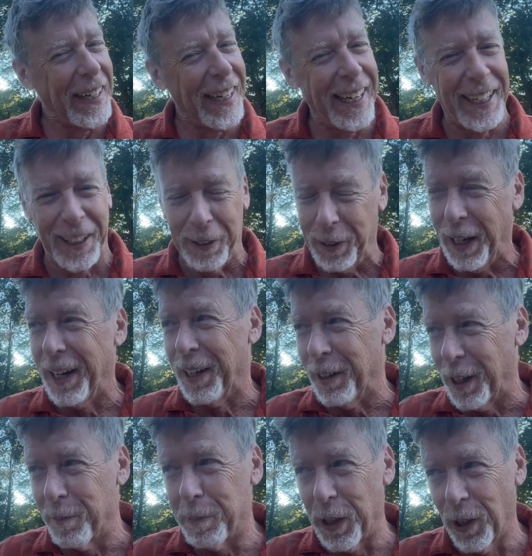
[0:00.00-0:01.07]
And
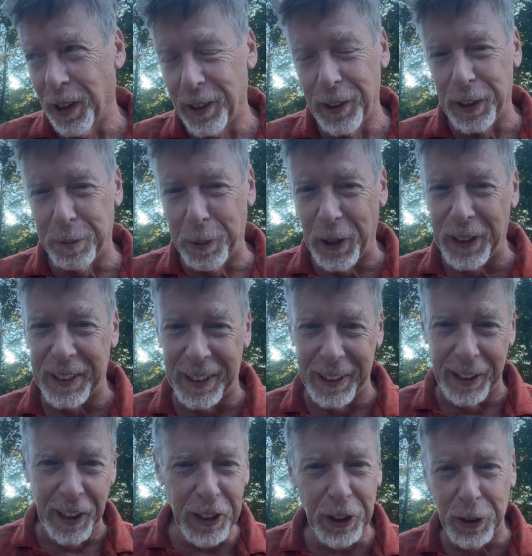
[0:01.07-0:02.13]
empirical experience
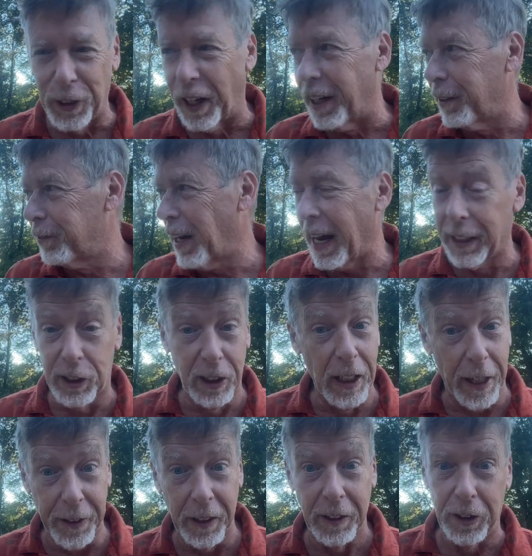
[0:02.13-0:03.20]
in this life has
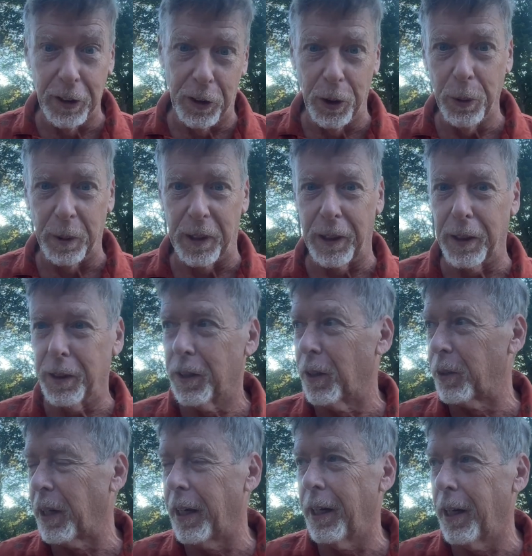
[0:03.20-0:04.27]
nothing to do with it,
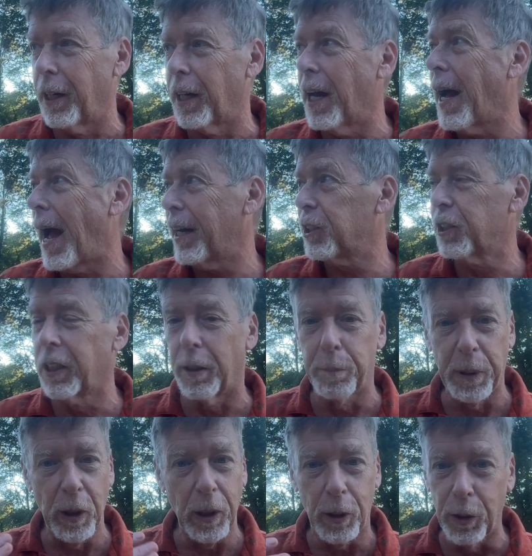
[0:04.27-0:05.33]
okay? Actually,
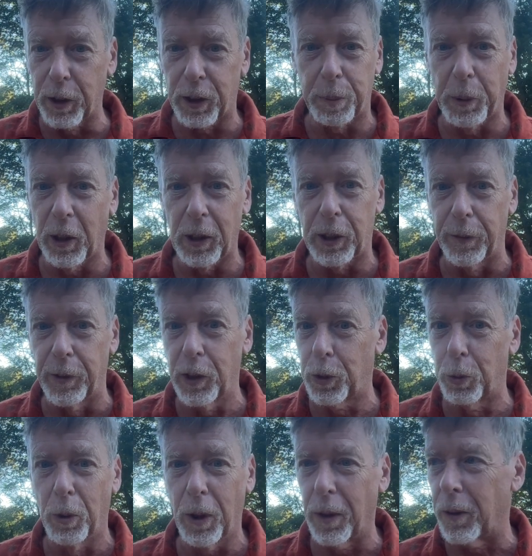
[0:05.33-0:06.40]
empirical experience of
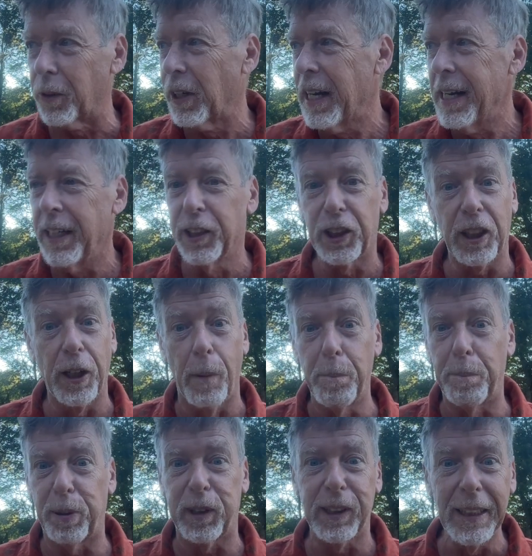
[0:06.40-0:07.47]
this world is
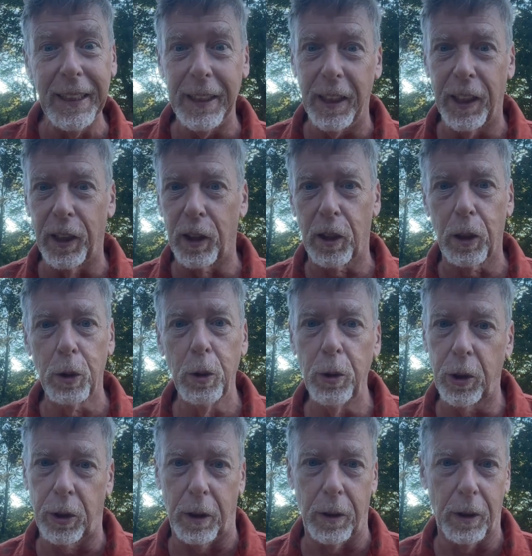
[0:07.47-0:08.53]
complete
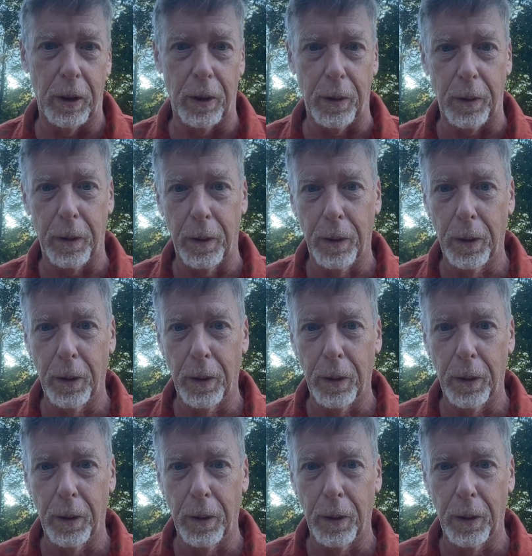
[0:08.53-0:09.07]
illusion, dude.